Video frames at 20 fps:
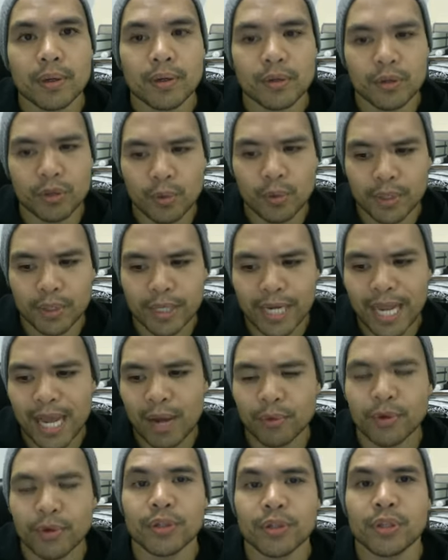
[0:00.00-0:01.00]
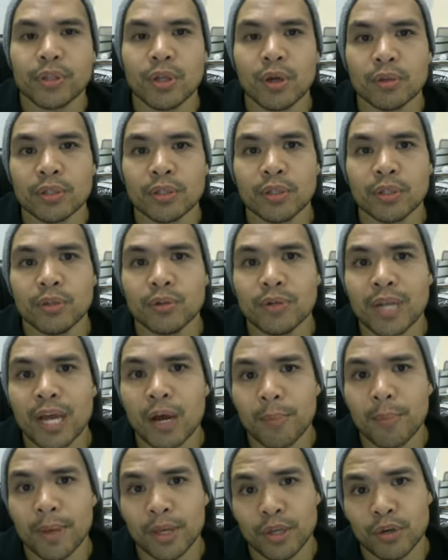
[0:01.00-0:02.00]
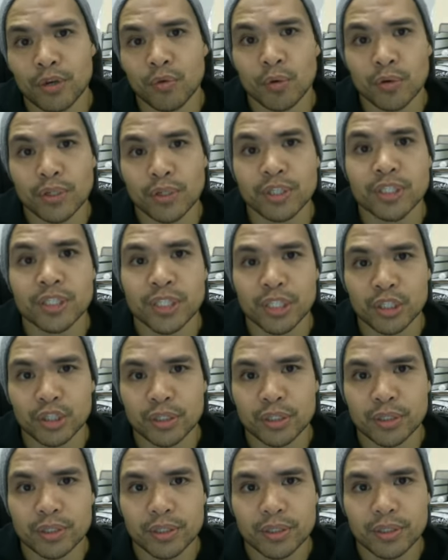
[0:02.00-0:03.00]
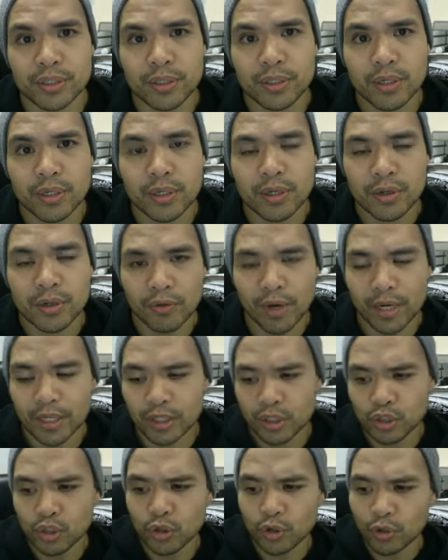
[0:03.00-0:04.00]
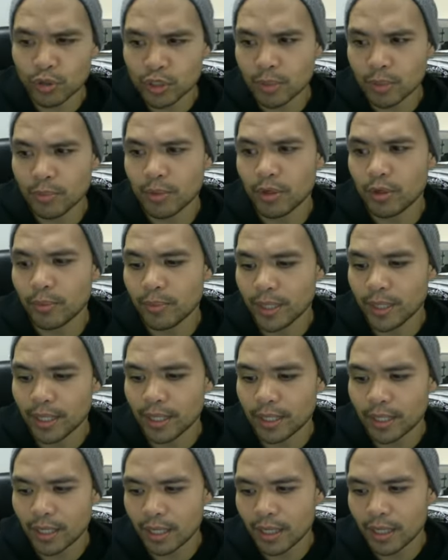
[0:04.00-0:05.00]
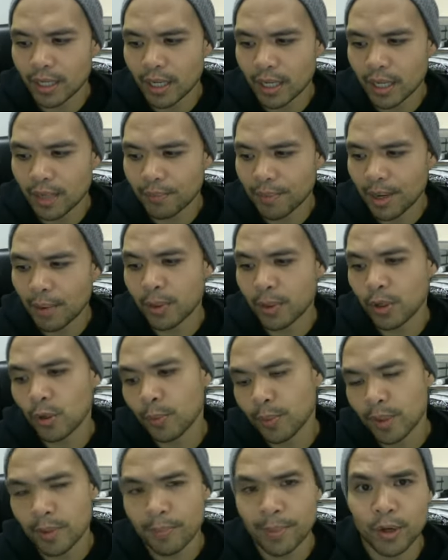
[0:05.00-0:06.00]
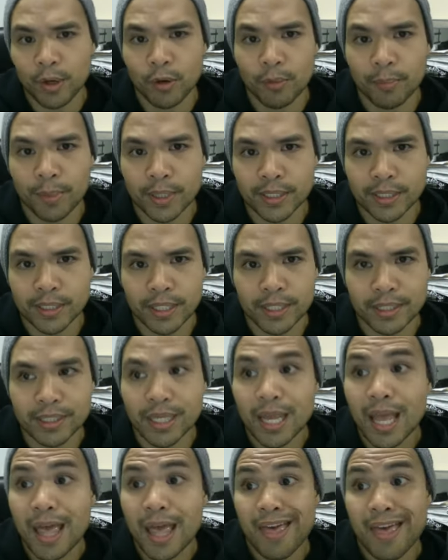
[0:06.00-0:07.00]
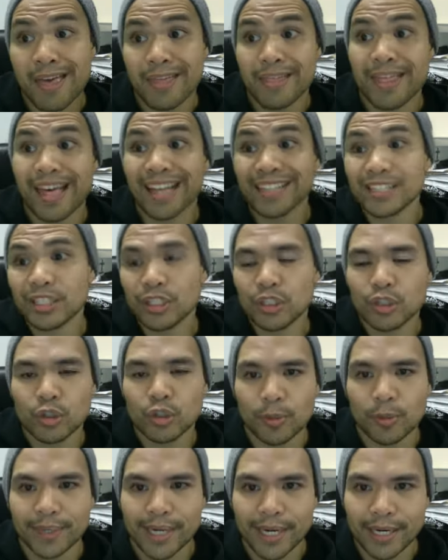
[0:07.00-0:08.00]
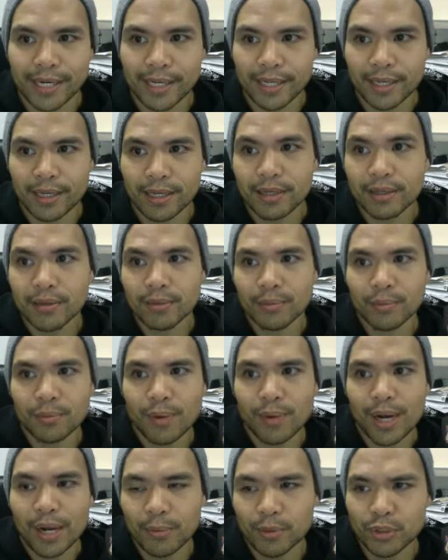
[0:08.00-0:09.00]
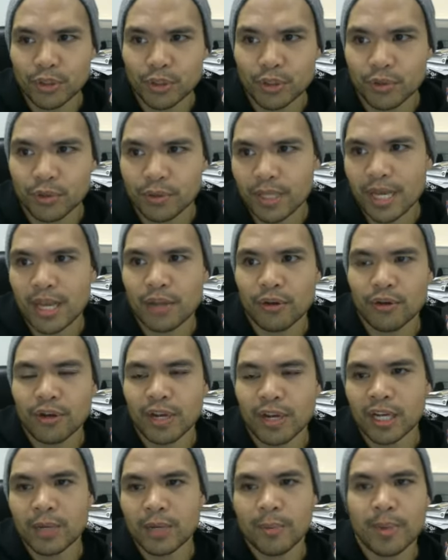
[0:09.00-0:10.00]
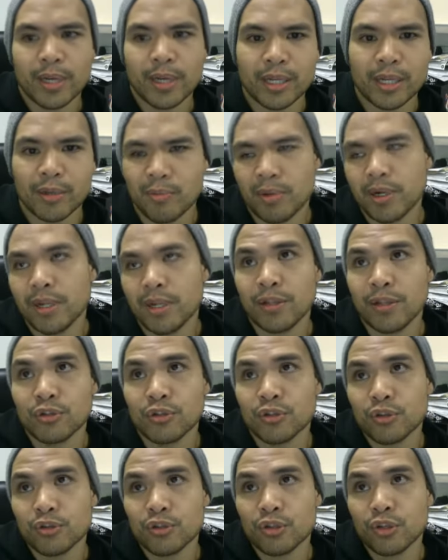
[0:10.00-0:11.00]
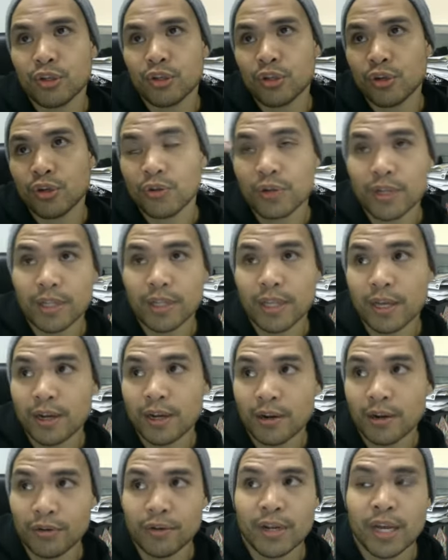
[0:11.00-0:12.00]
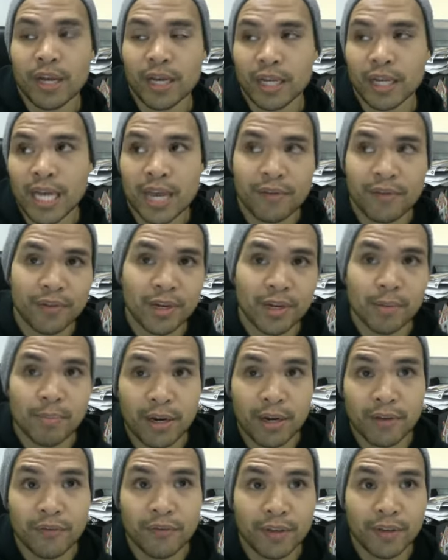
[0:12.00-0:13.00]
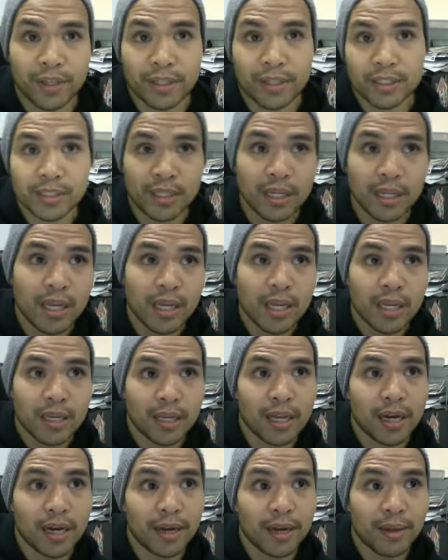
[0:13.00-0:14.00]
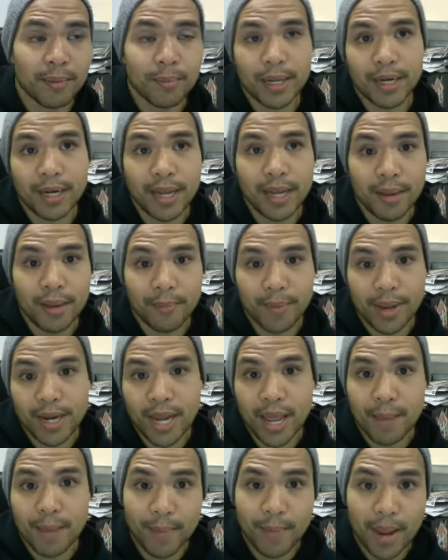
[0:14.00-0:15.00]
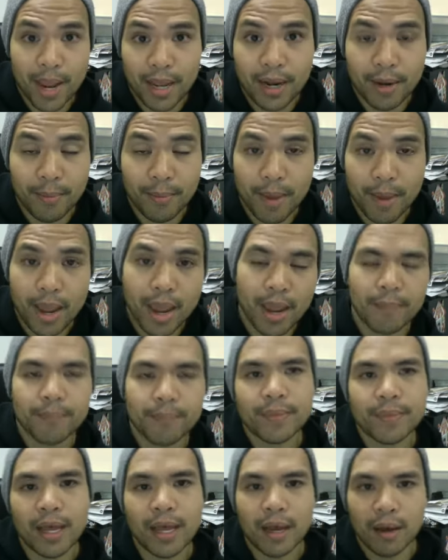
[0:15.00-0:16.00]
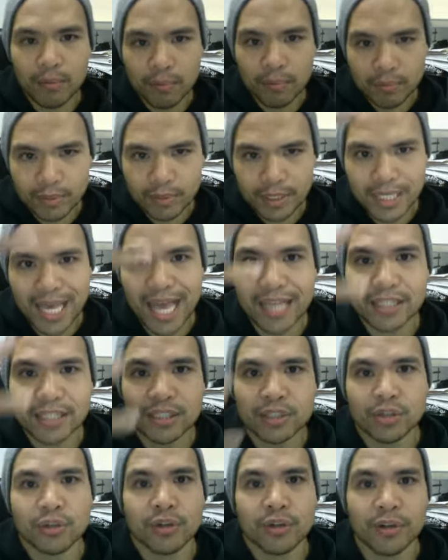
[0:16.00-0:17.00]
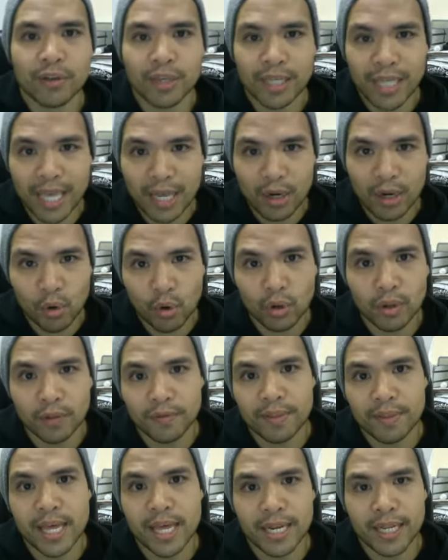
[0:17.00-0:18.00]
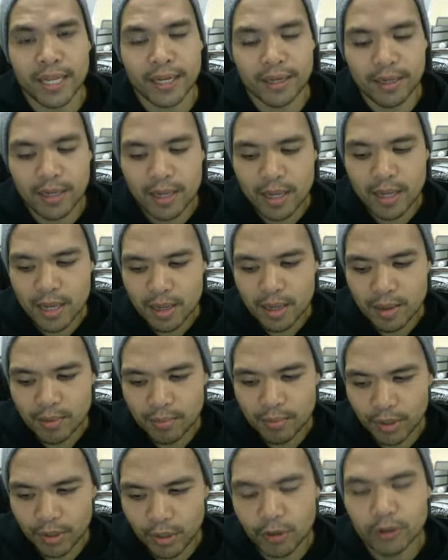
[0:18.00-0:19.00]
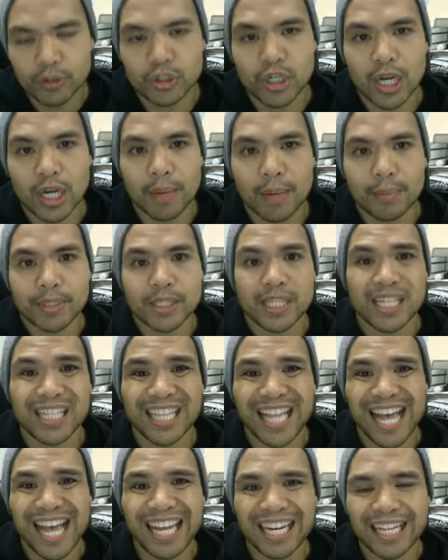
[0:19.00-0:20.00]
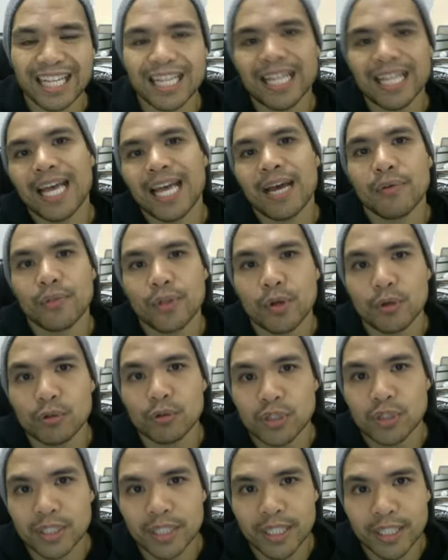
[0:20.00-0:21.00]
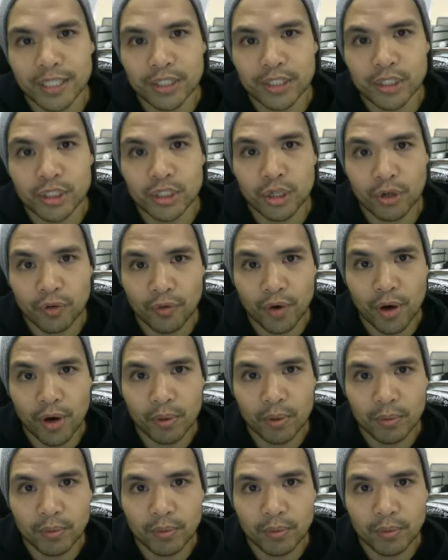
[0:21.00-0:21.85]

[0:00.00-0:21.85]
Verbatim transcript: You are now an adult and you now make your own decisions, right? Sure, someone will be like, um, I want to open up my own business. That's a stupid idea. Why would you do that? You're not going to make any money. There's no security there. You're not going to have any benefits. Man, man, man, man, man. Now, yes, you're going to get all of that in, but your job is to not allow those seeds to grow.